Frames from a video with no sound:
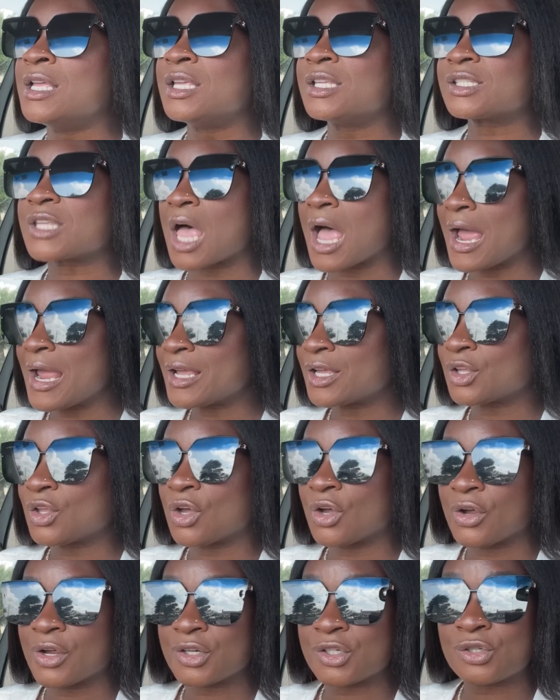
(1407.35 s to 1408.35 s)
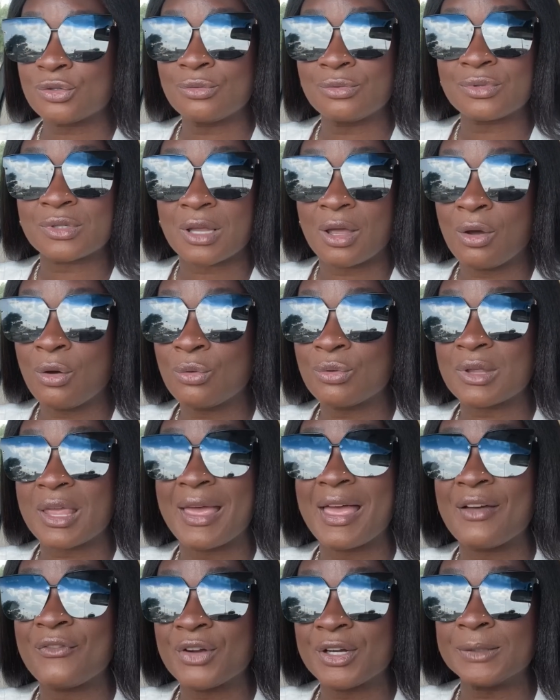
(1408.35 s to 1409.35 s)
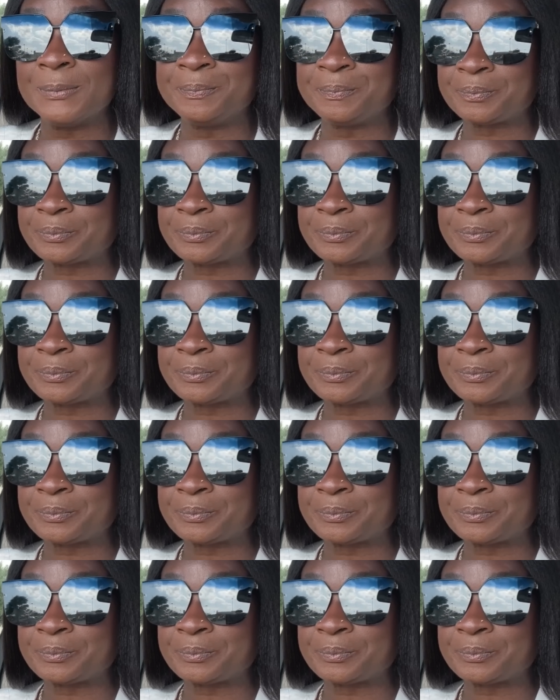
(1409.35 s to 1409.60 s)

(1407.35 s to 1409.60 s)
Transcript: So I encourage who's, whoever